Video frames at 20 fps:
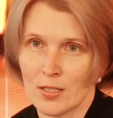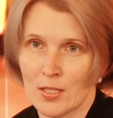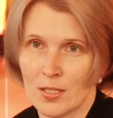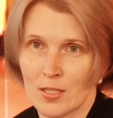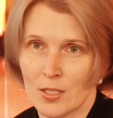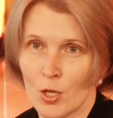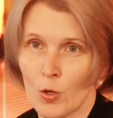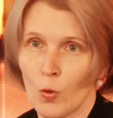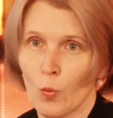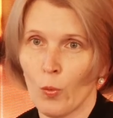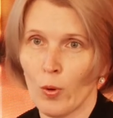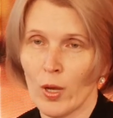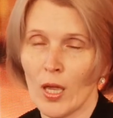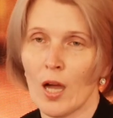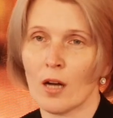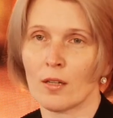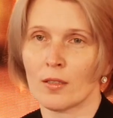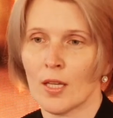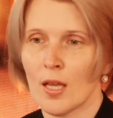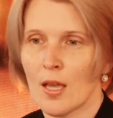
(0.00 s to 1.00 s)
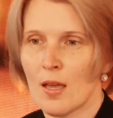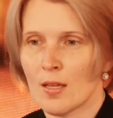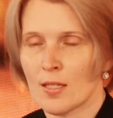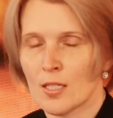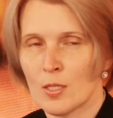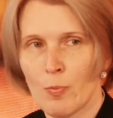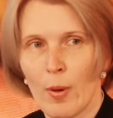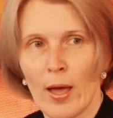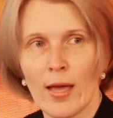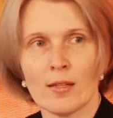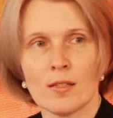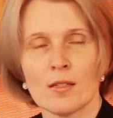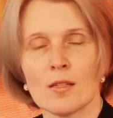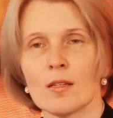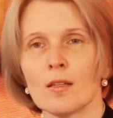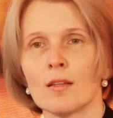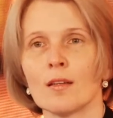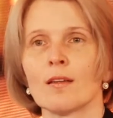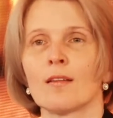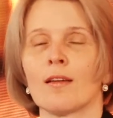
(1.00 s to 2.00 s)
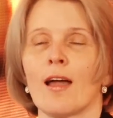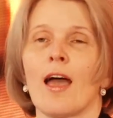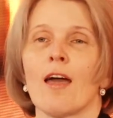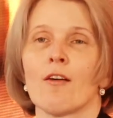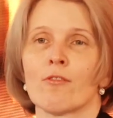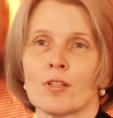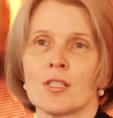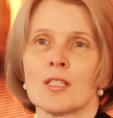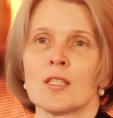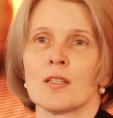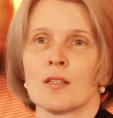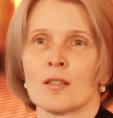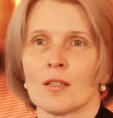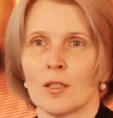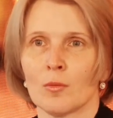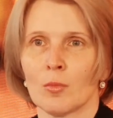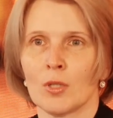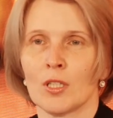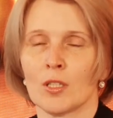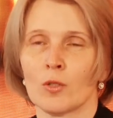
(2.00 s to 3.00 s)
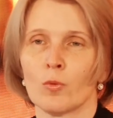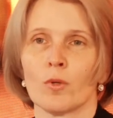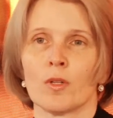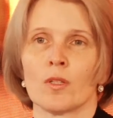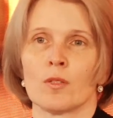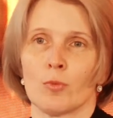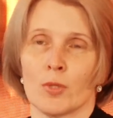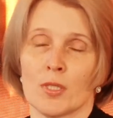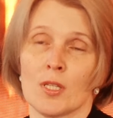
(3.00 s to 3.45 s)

So we are spending every single minute with